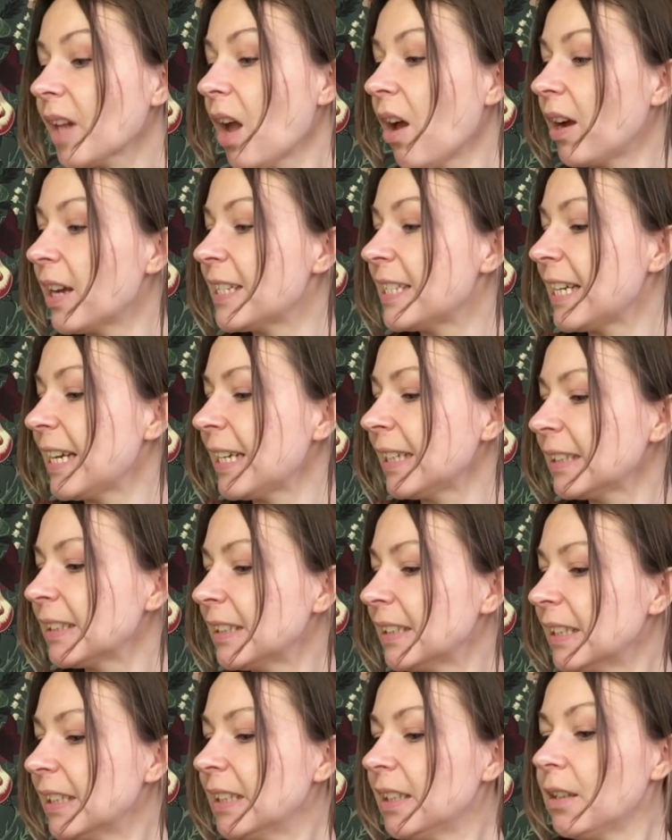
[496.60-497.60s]
idea.
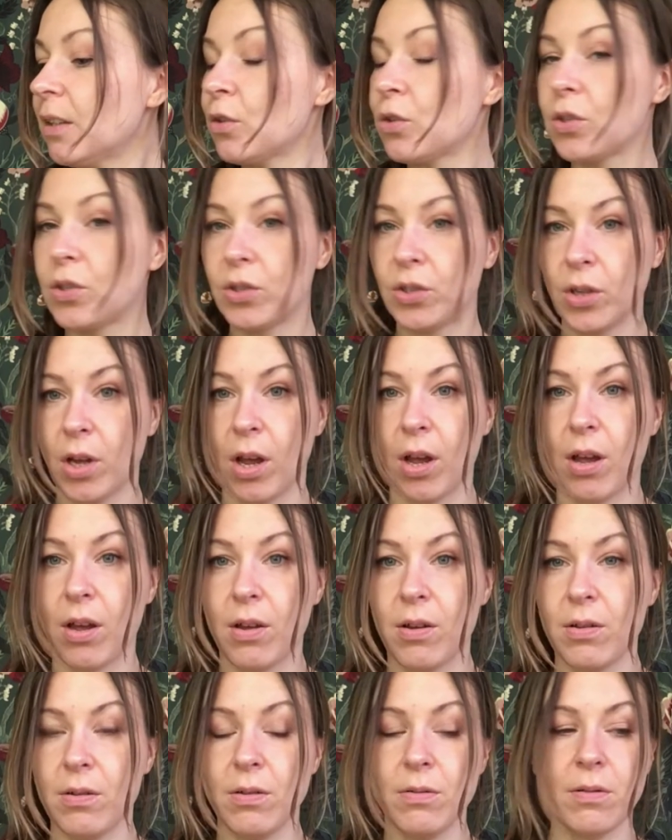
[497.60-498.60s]

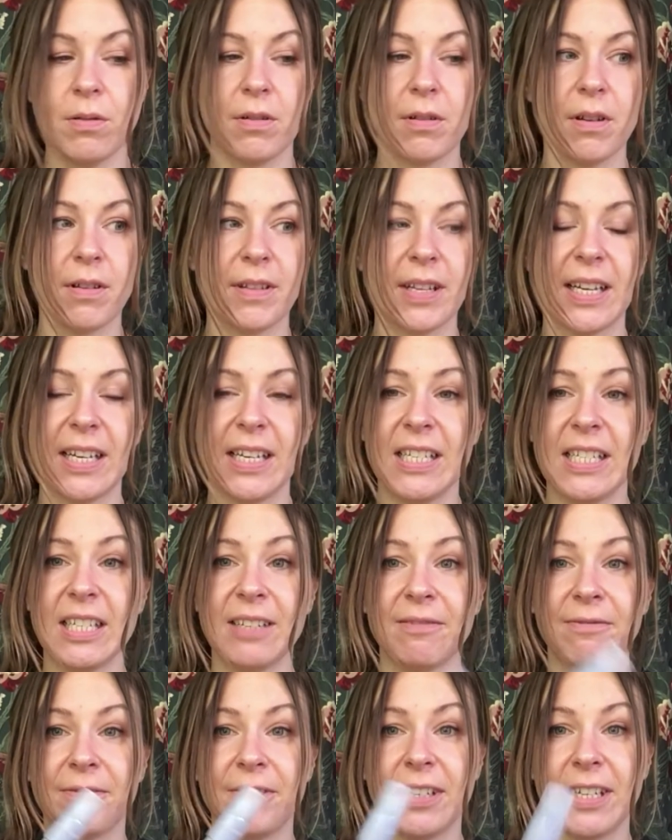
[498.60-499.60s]
So that is
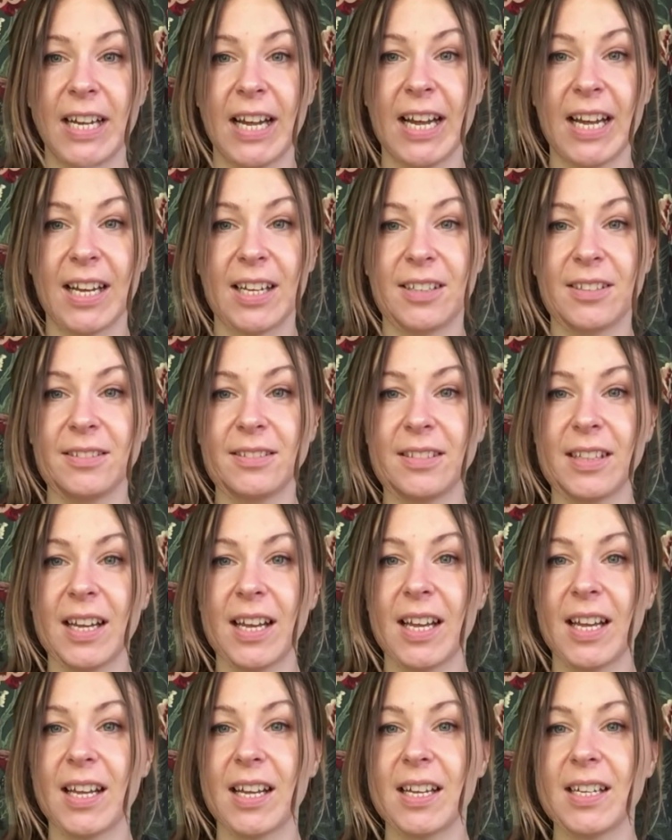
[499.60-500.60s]
it for now,
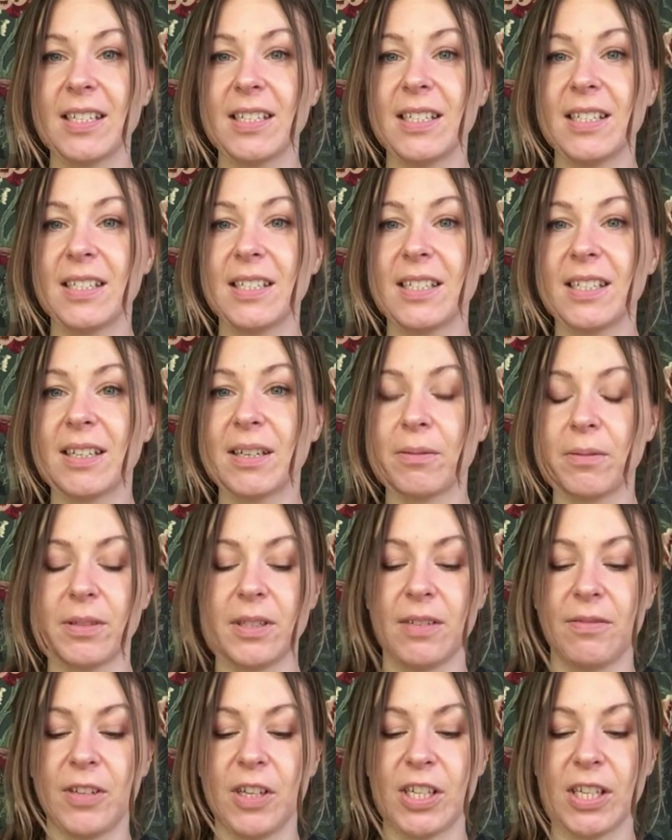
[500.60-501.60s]
and it was
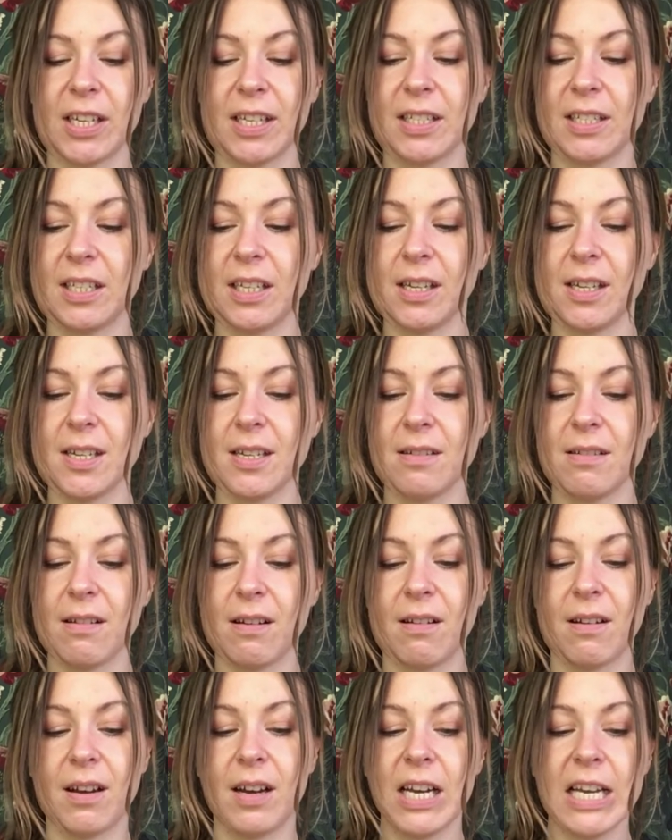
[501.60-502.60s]
lovely chatting to you
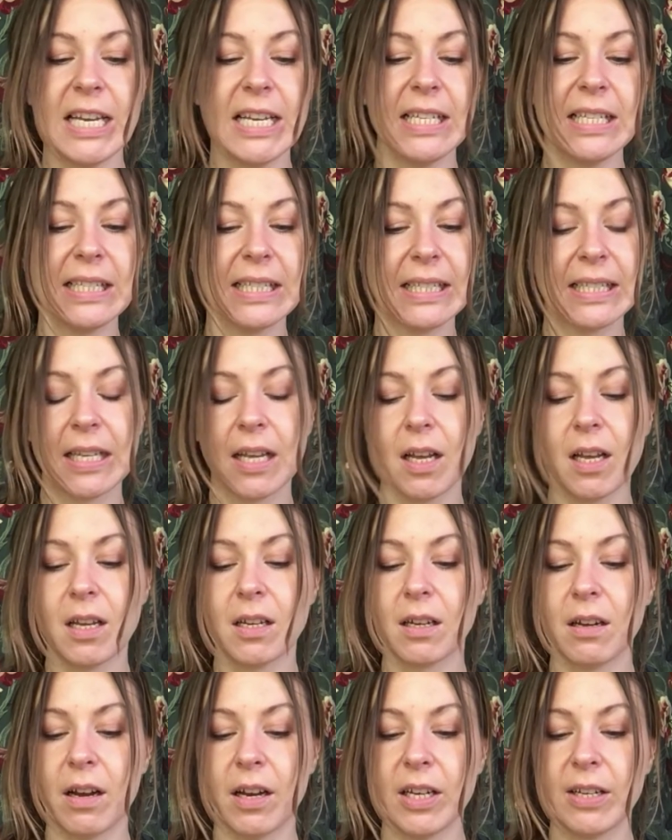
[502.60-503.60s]
guys.
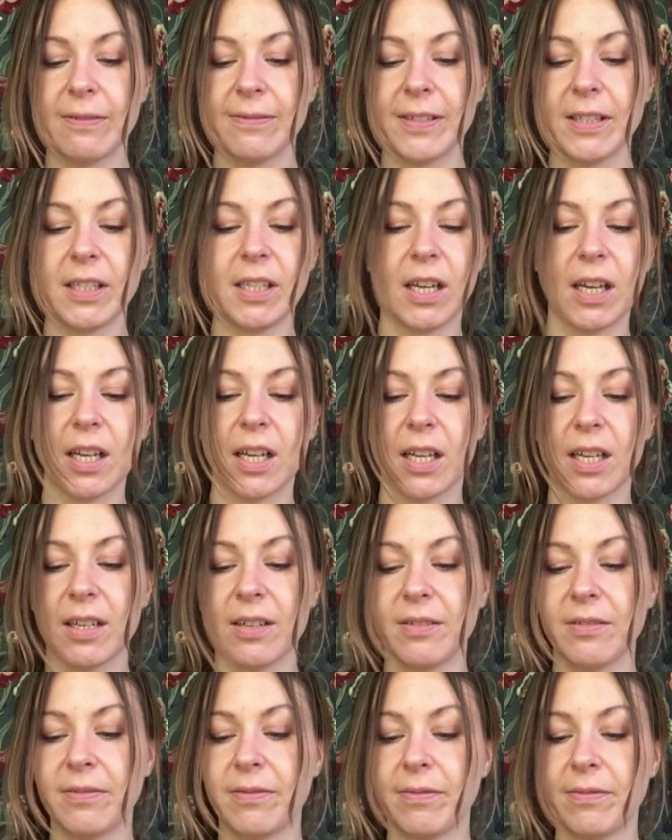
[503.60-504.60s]
Kind of feel like
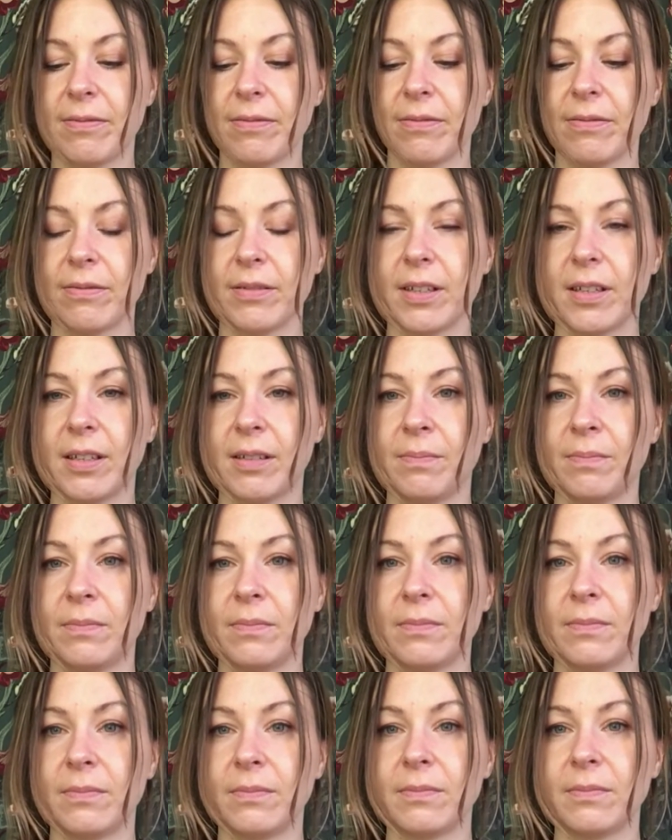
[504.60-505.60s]
I've
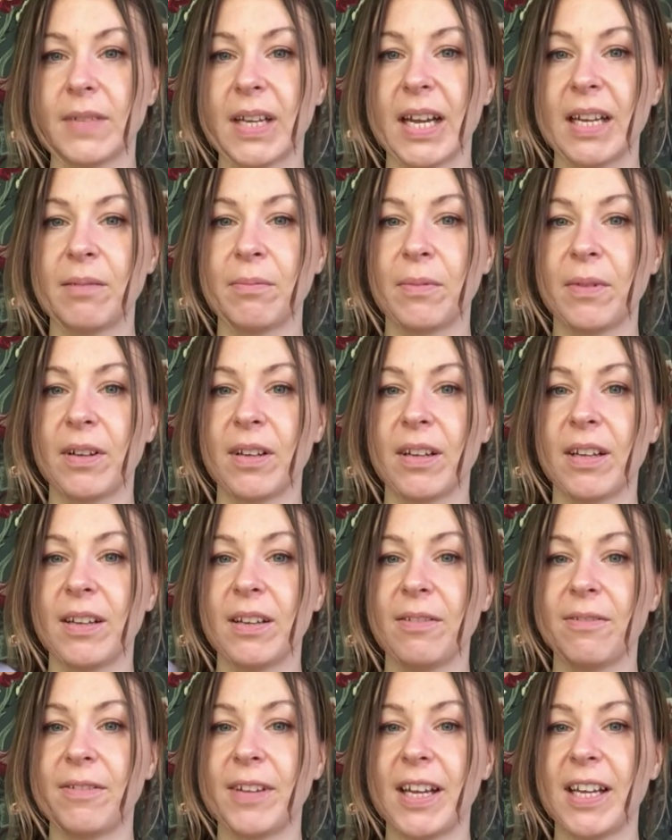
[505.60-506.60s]
had
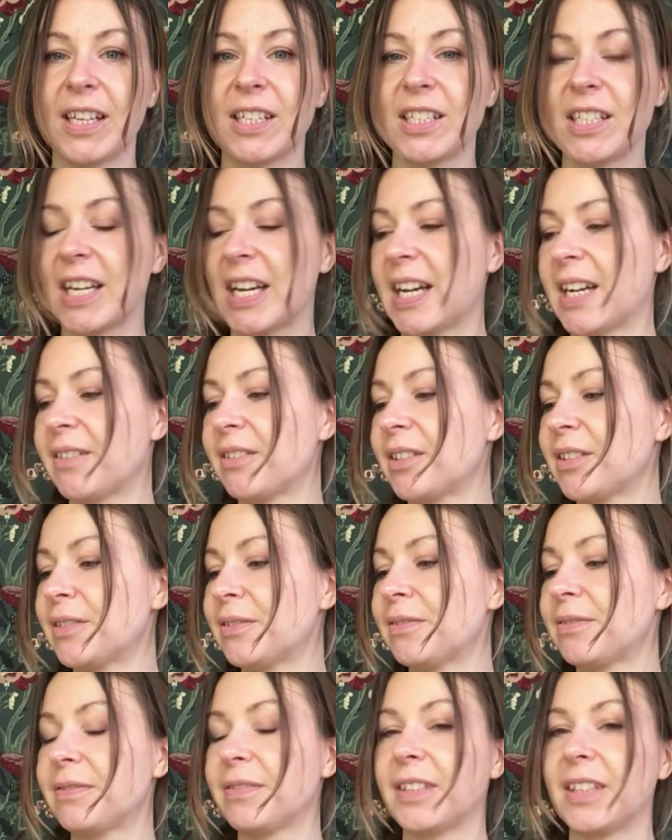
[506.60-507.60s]
my fair share
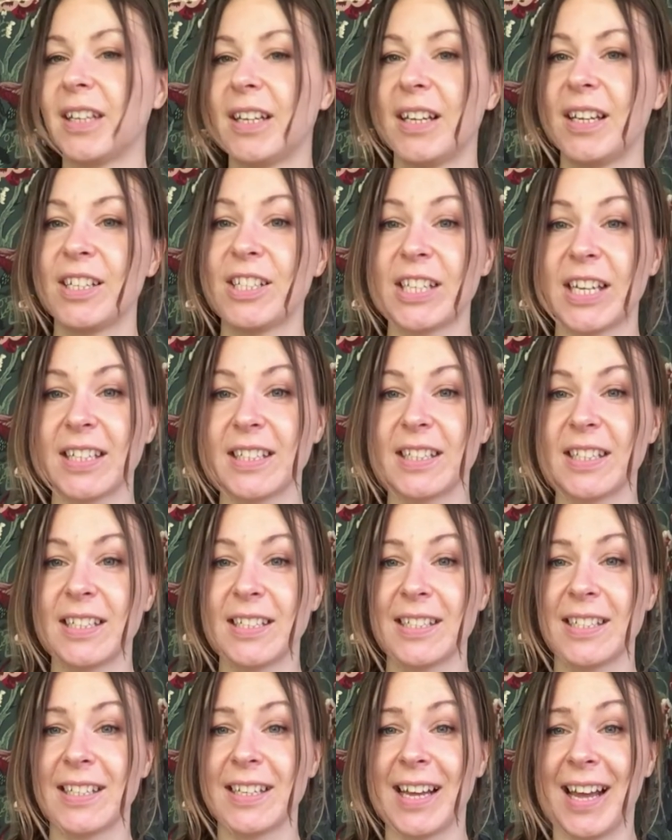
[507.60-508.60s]
of
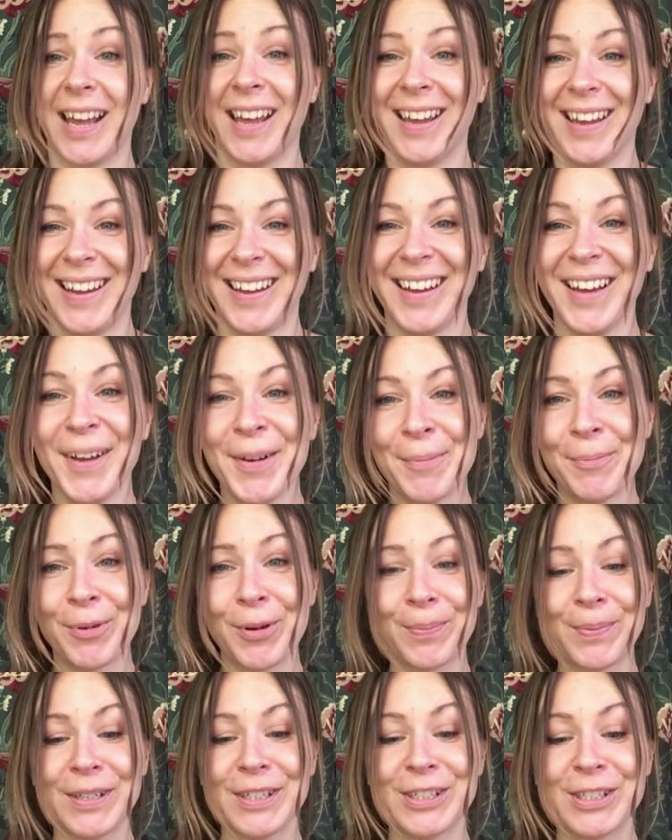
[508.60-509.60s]
chatting today.
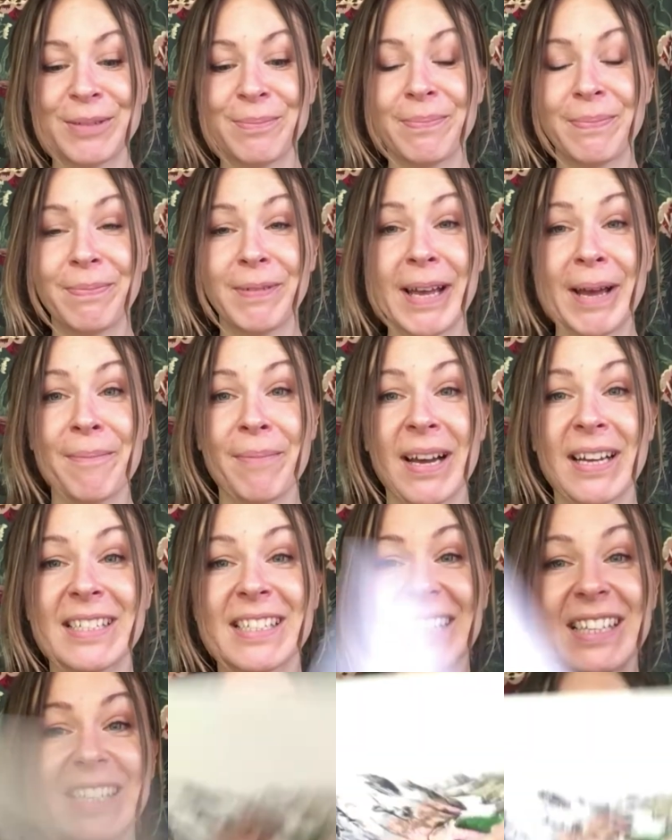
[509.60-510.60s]
Probably should get back
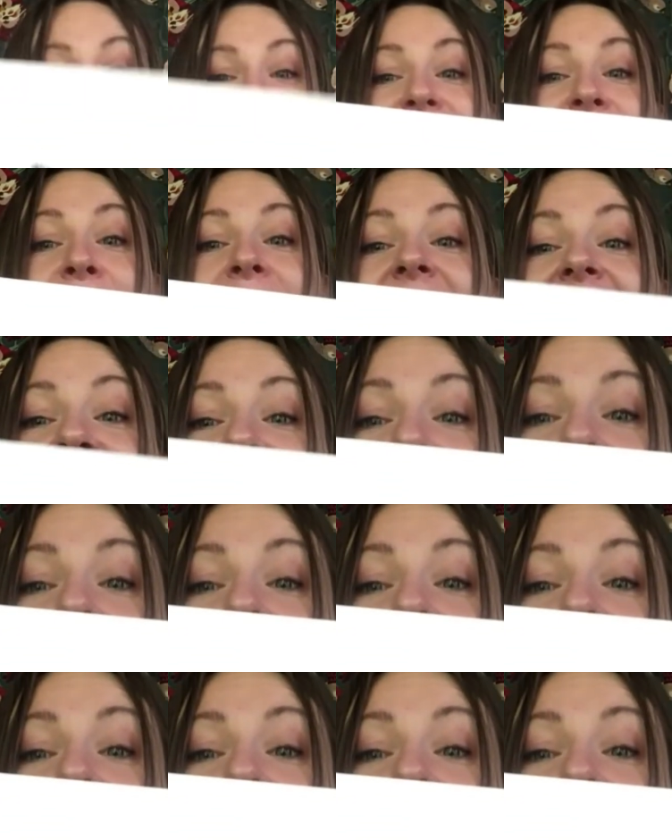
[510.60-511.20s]
to this lovely piece